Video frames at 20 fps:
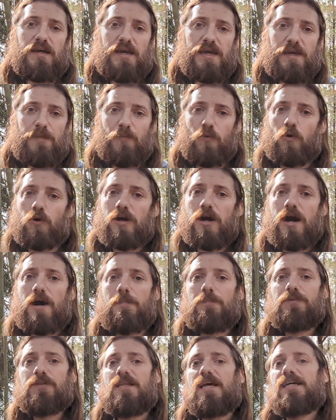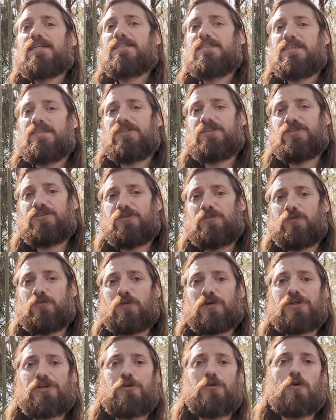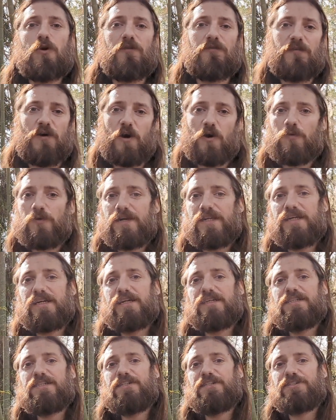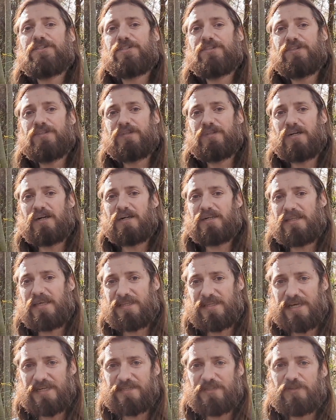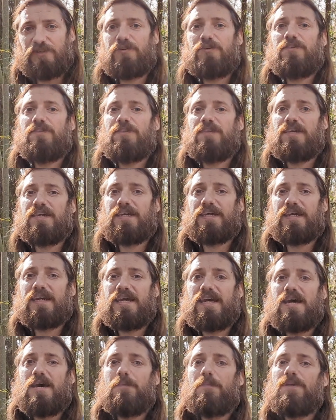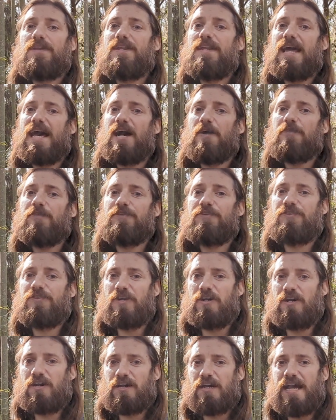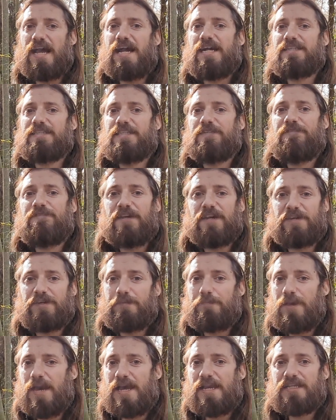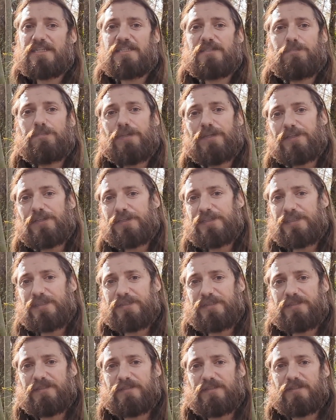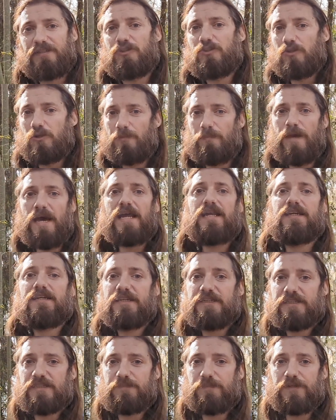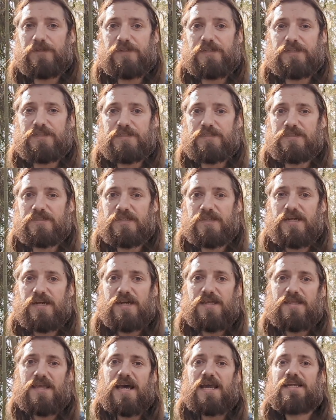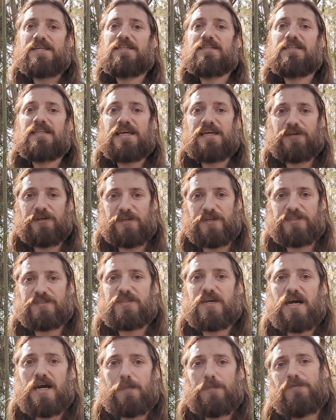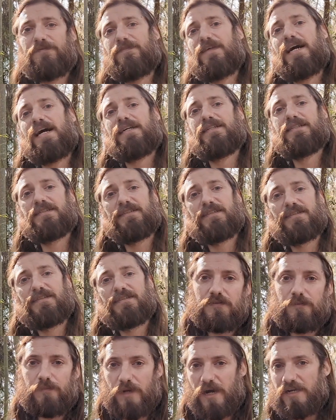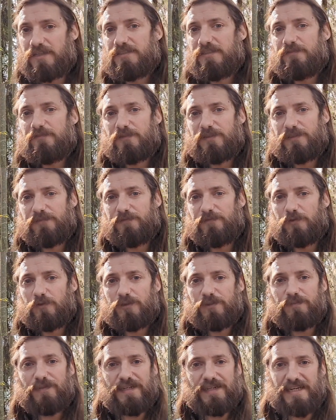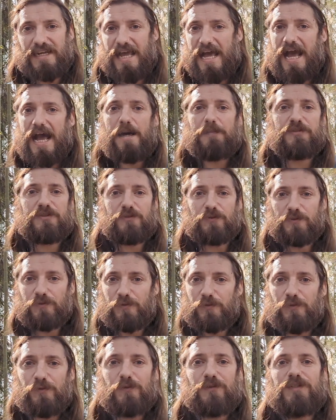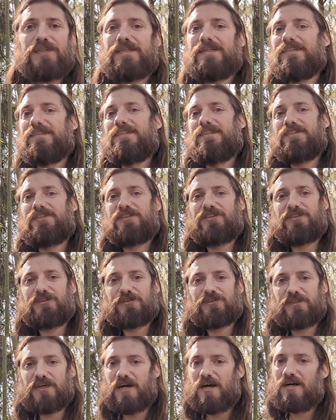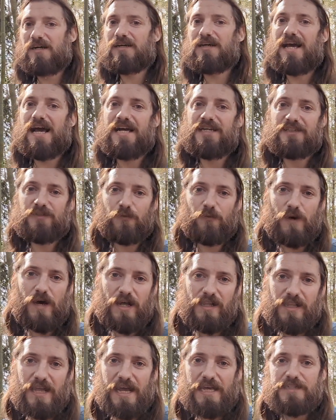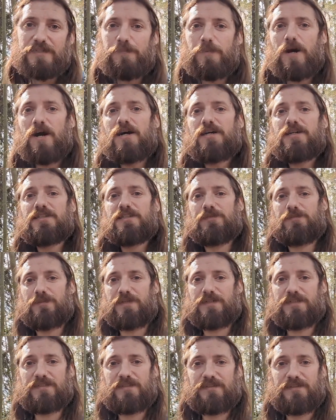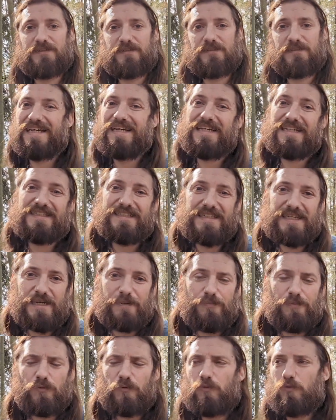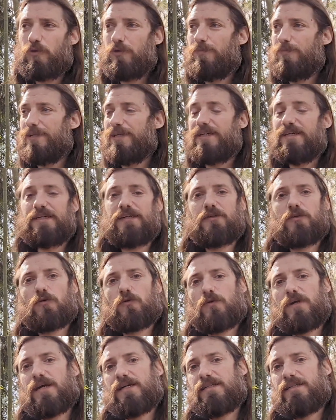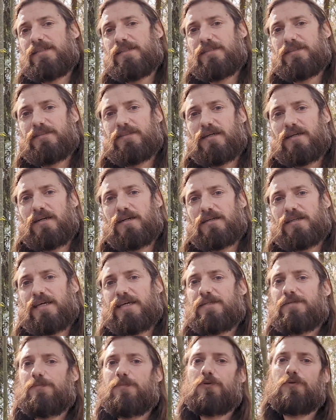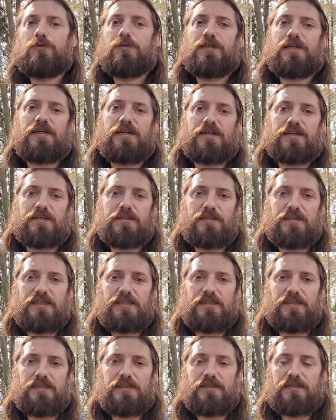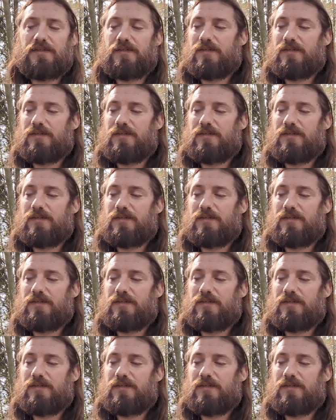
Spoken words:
a more complex issue where you have already conditioned the dog that that's a good thing, but now the dog has a very bad experience, a traumatic experience that is layered on top of that. Positive reinforcement can absolutely condition your dog as well as punishment. An example would be correcting a dog that's pulling on a lead.